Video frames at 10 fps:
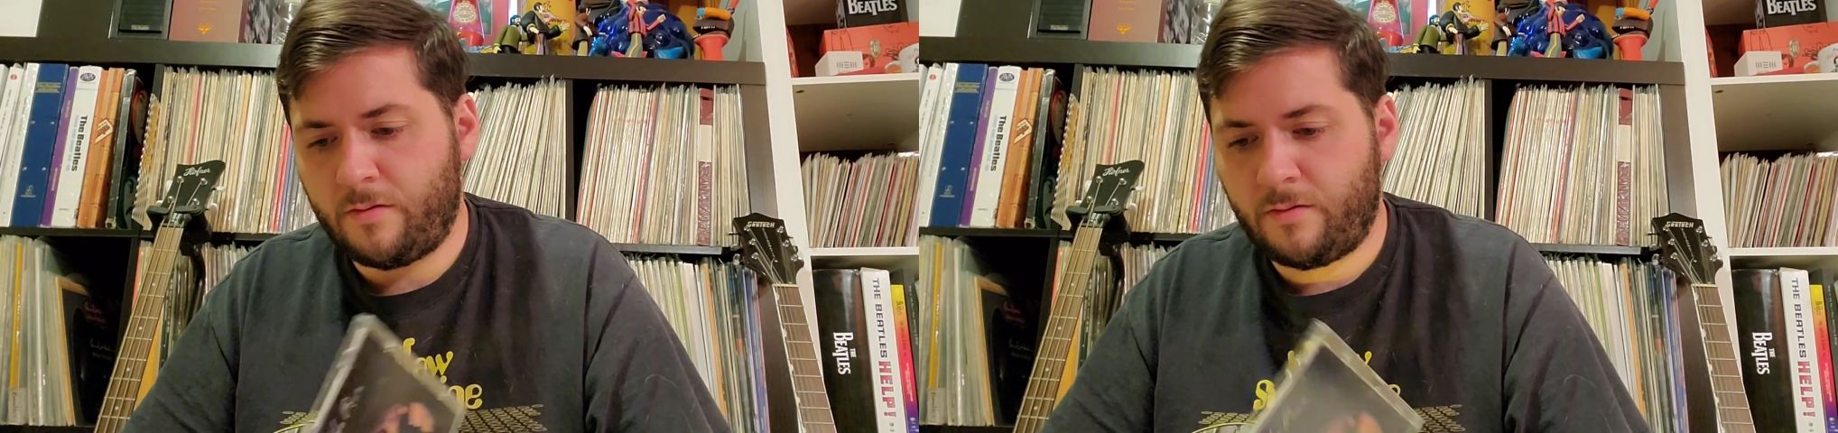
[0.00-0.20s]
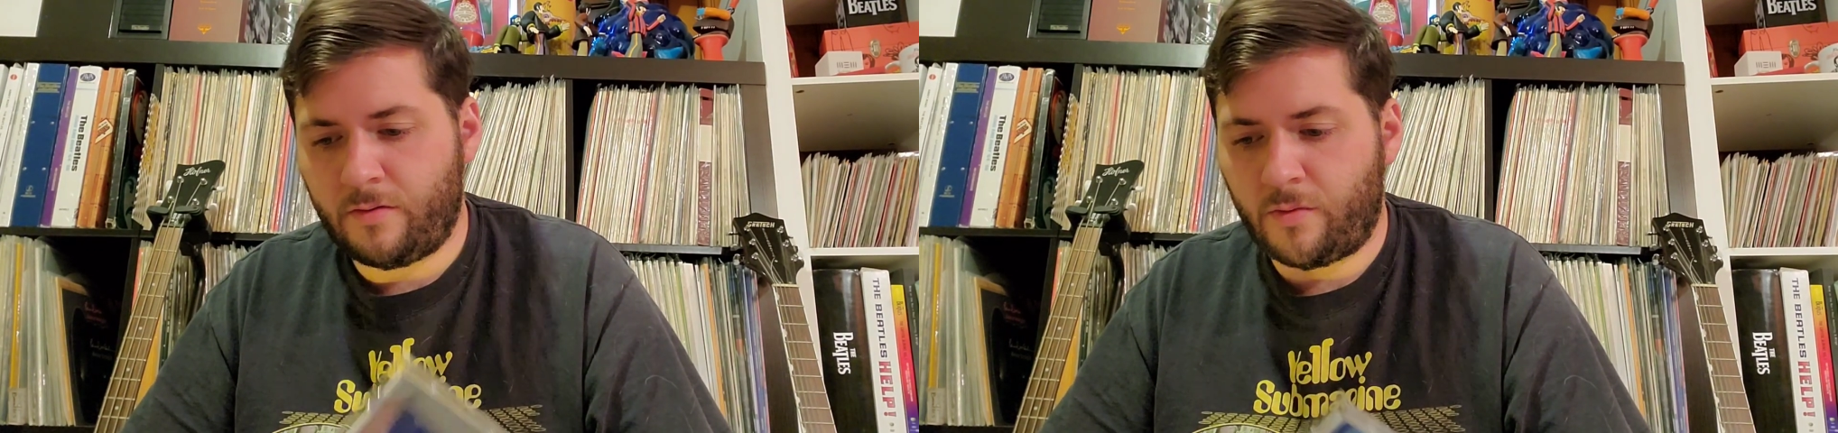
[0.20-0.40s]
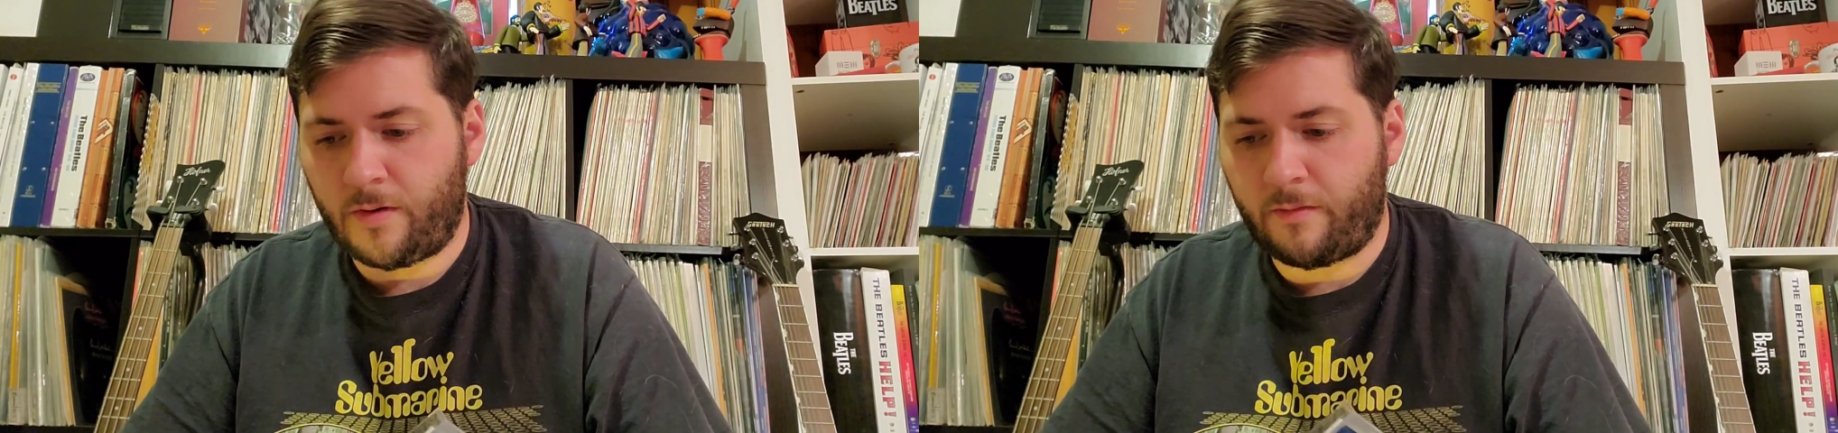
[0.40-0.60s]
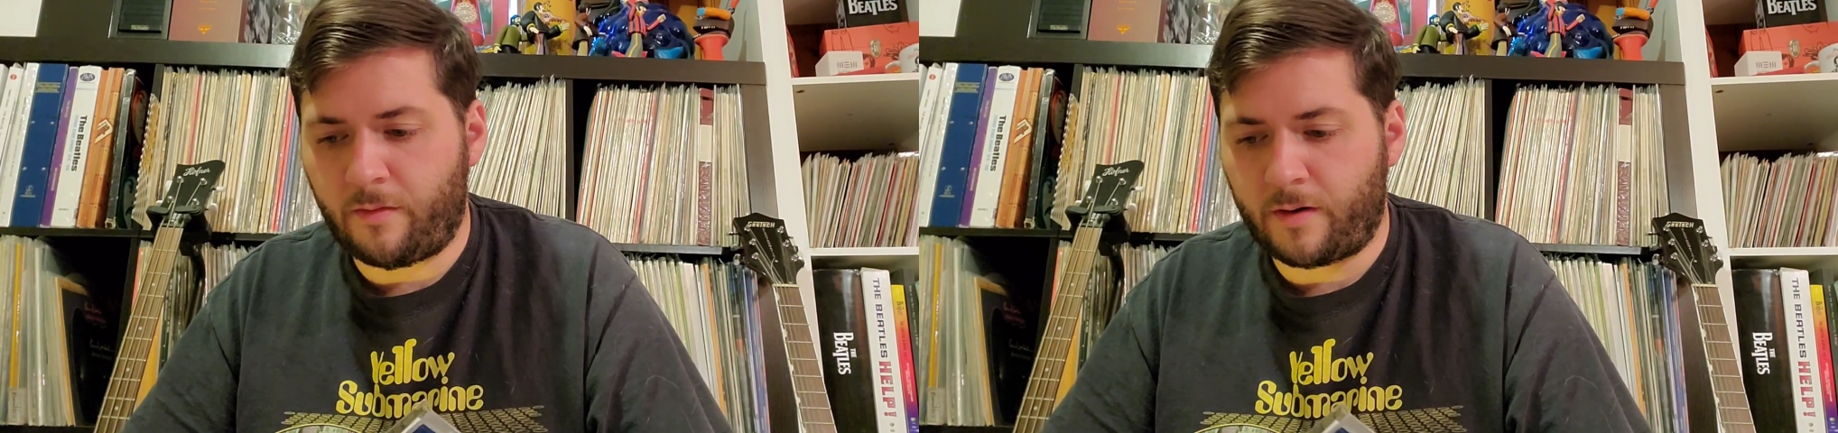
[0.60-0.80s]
24